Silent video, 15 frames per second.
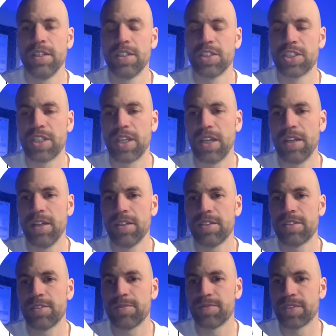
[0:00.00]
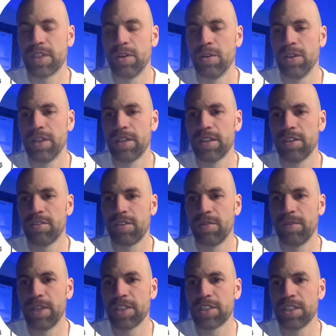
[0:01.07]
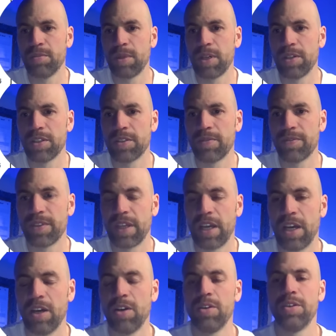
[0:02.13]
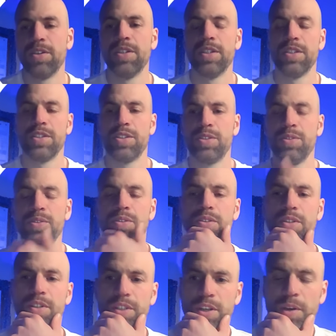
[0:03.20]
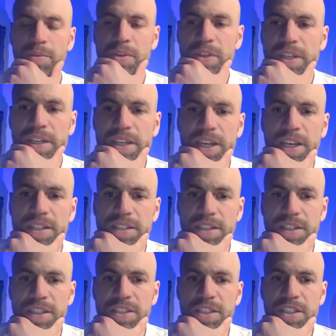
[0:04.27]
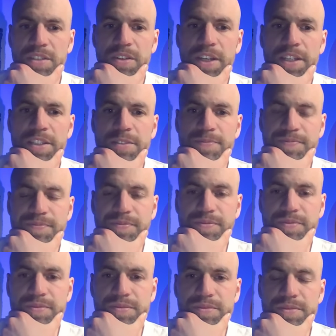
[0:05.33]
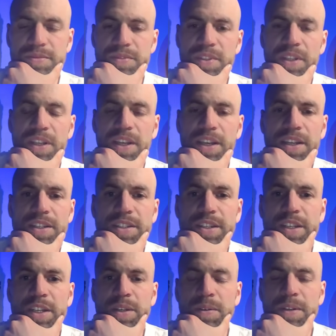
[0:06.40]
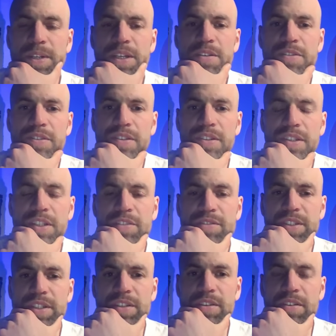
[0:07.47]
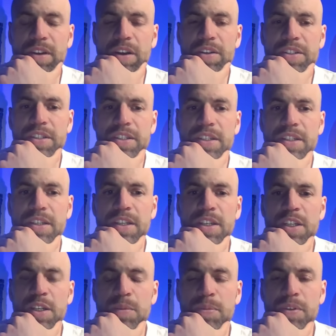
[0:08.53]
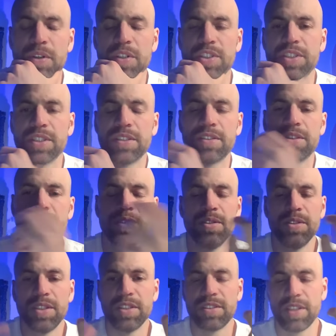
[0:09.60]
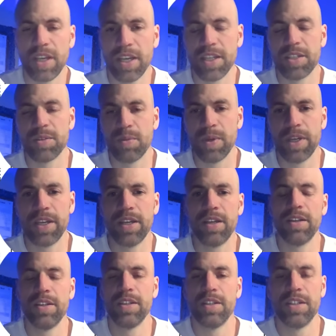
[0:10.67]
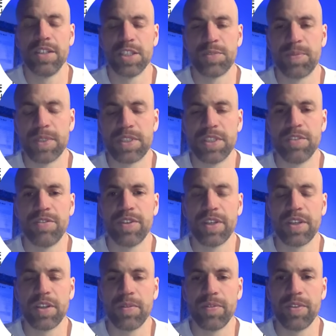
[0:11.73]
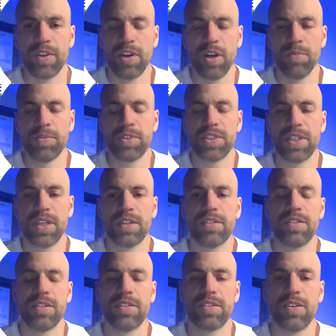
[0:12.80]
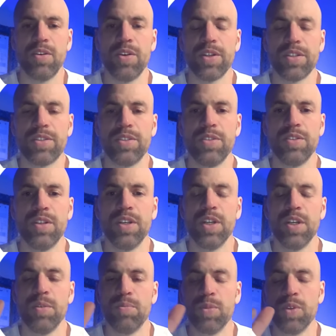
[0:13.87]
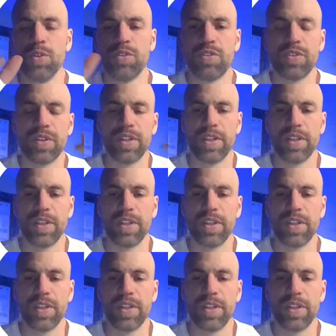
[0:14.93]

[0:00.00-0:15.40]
channels holding the information about how to communicate and integrate. And we have the different routing approaches to decide where a specific object is going to move